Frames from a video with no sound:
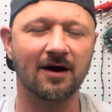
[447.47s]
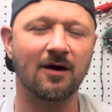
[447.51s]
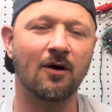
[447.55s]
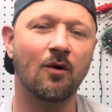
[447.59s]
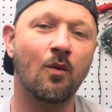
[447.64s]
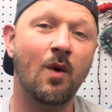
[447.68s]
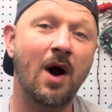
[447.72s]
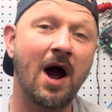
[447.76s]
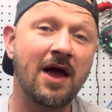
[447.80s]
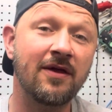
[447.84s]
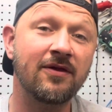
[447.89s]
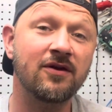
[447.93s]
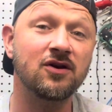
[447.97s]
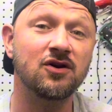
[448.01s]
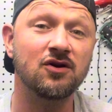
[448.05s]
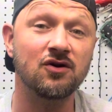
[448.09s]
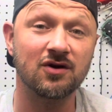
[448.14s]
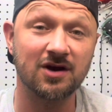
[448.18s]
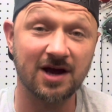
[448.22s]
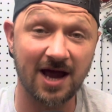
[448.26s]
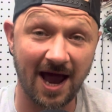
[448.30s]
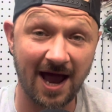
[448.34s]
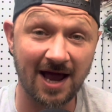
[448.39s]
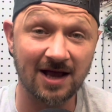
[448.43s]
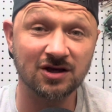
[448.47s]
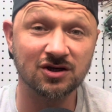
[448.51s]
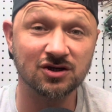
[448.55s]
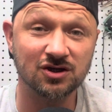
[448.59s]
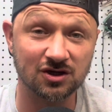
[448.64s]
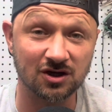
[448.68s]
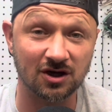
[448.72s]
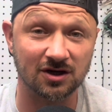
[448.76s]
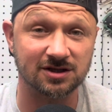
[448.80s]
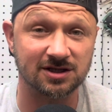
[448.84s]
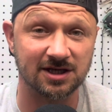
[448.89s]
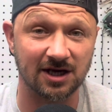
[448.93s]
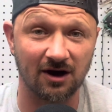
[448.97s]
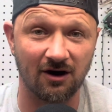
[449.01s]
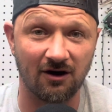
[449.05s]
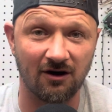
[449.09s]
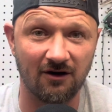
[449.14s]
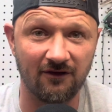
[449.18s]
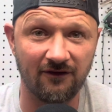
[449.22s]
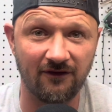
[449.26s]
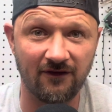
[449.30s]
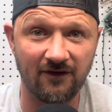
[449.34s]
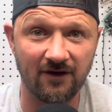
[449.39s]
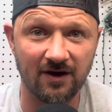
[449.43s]
a way that you can shut it
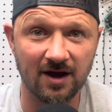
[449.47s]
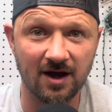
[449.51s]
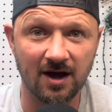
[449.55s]
off